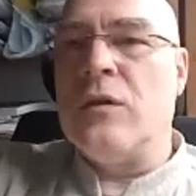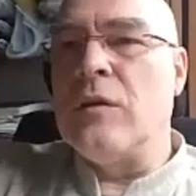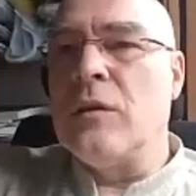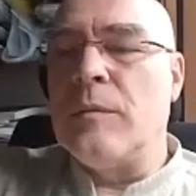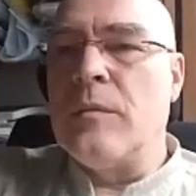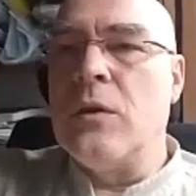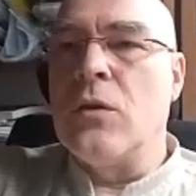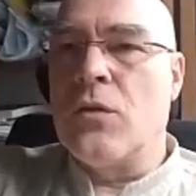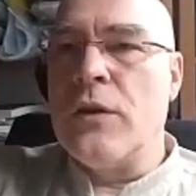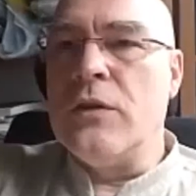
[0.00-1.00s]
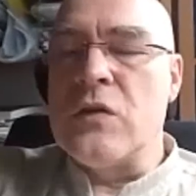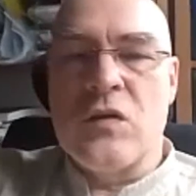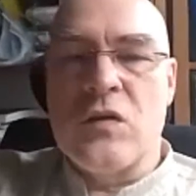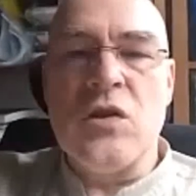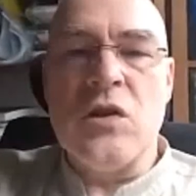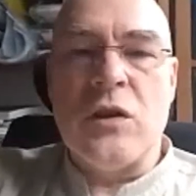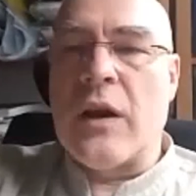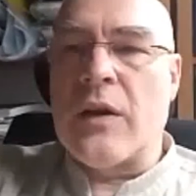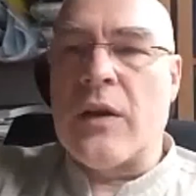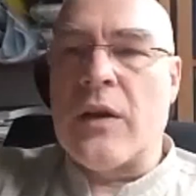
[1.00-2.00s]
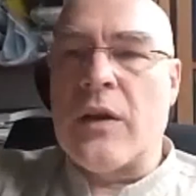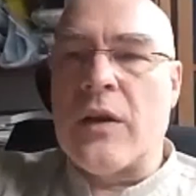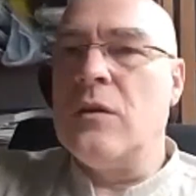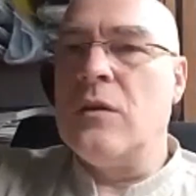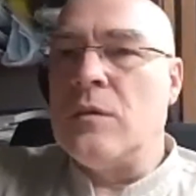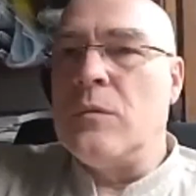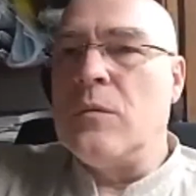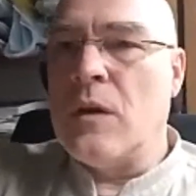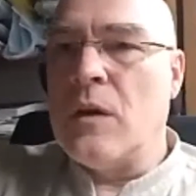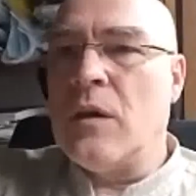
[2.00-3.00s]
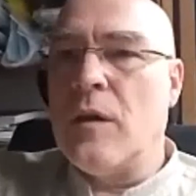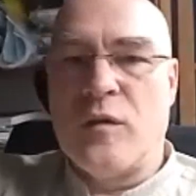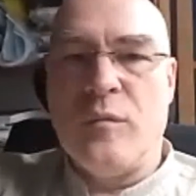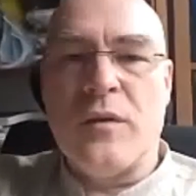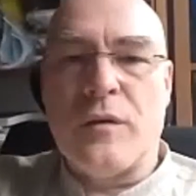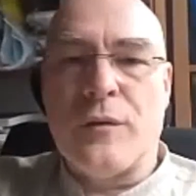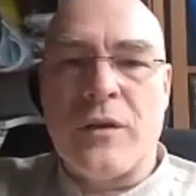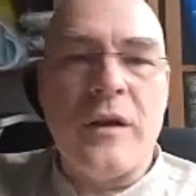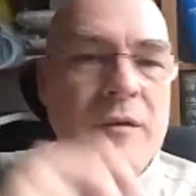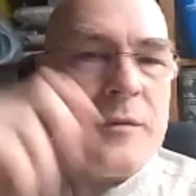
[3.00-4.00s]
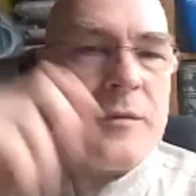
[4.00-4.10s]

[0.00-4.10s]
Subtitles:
the Ukrainians see it like that, and I have sympathy for that.